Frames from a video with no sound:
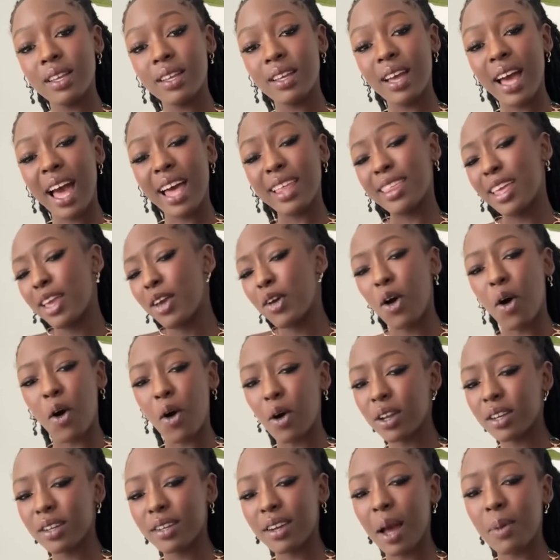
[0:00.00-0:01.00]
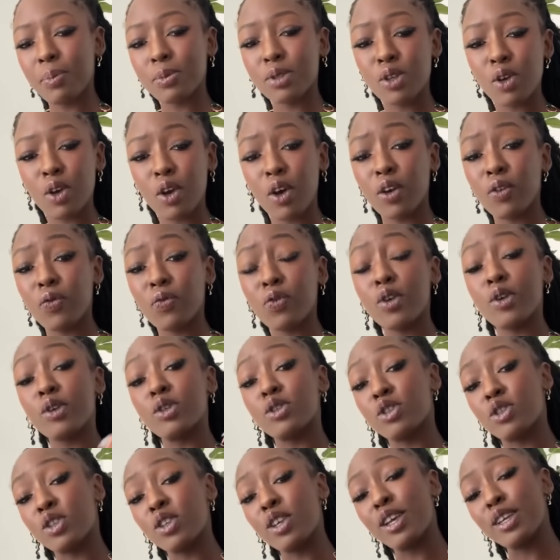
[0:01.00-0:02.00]
Are they God? I'm so
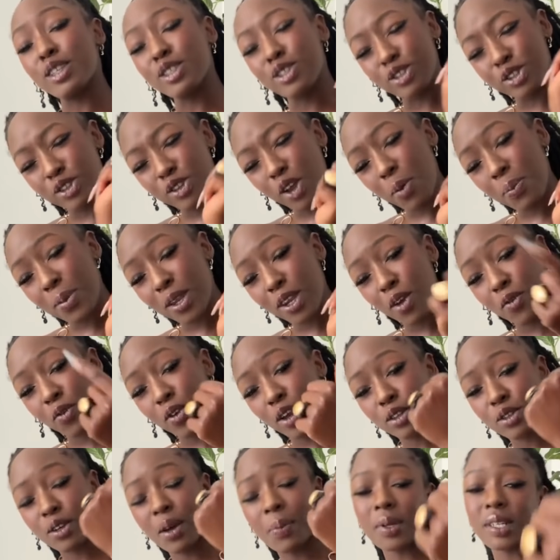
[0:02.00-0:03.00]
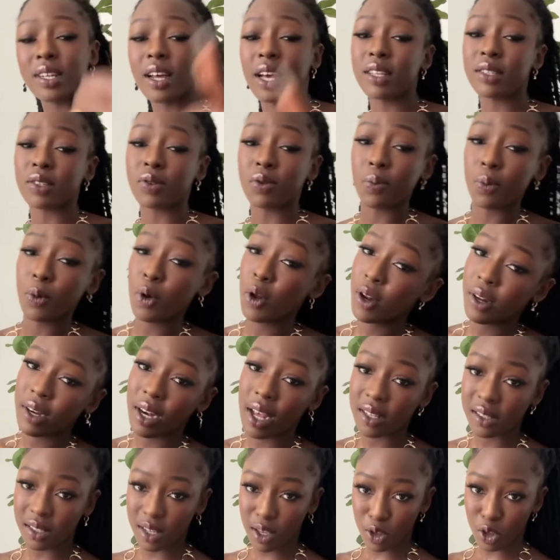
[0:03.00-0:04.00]
confused. So many of you are traumatized from
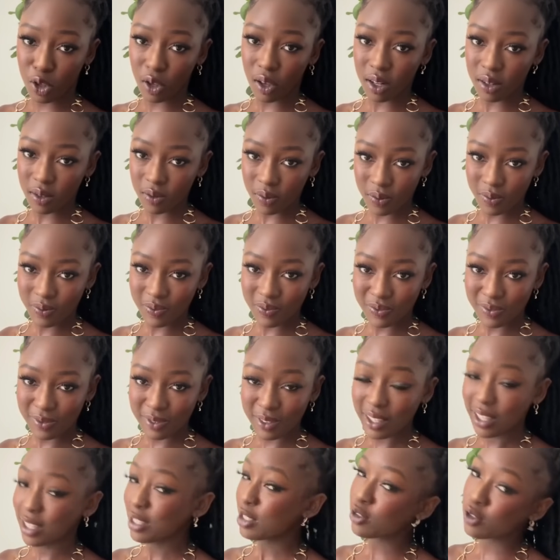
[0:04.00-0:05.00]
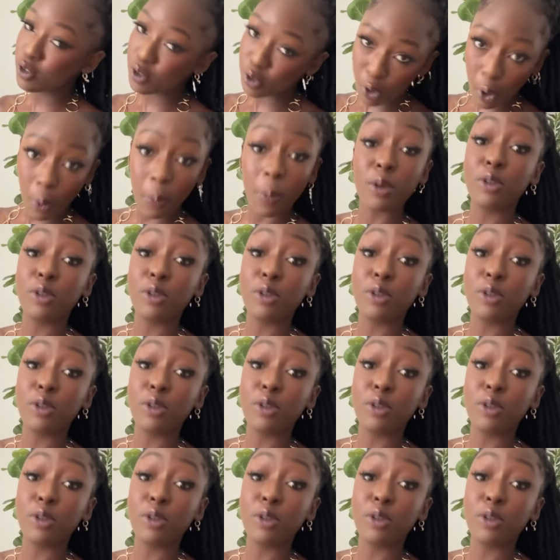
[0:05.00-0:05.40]
colonization. Stop